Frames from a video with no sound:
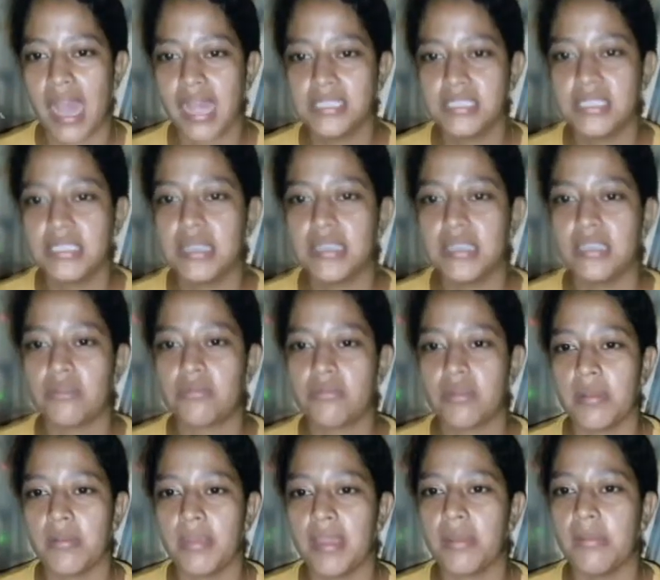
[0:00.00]
Add
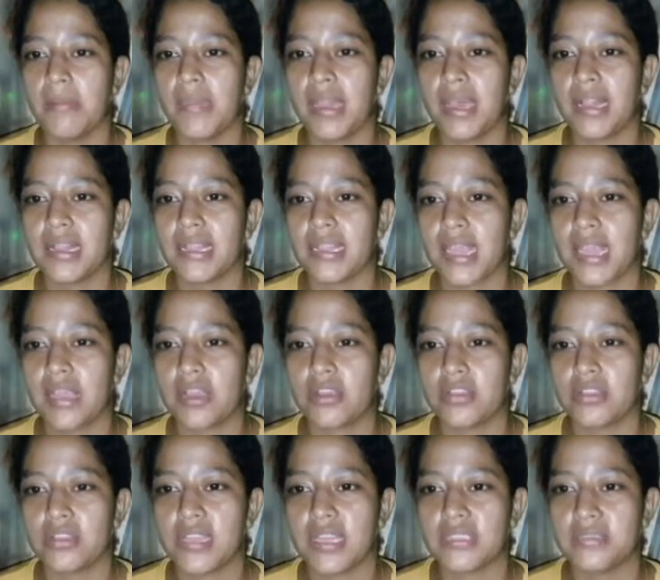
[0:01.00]
the remaining milk
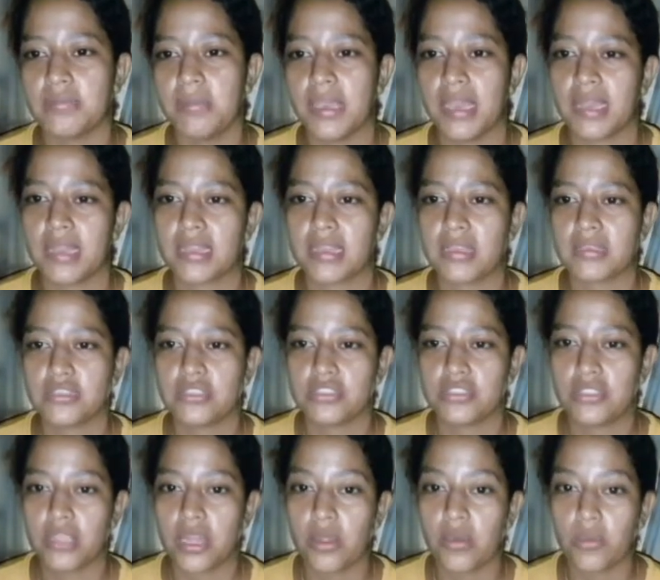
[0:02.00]
and condensed milk.
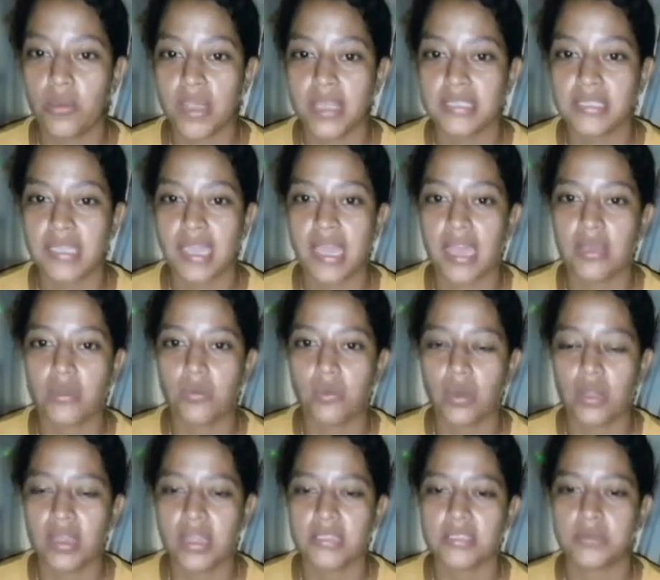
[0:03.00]
Stir with a
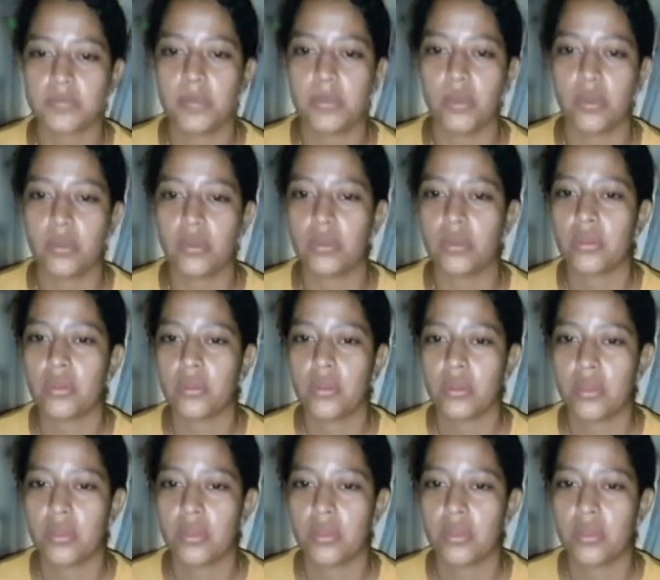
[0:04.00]
wooden spoon.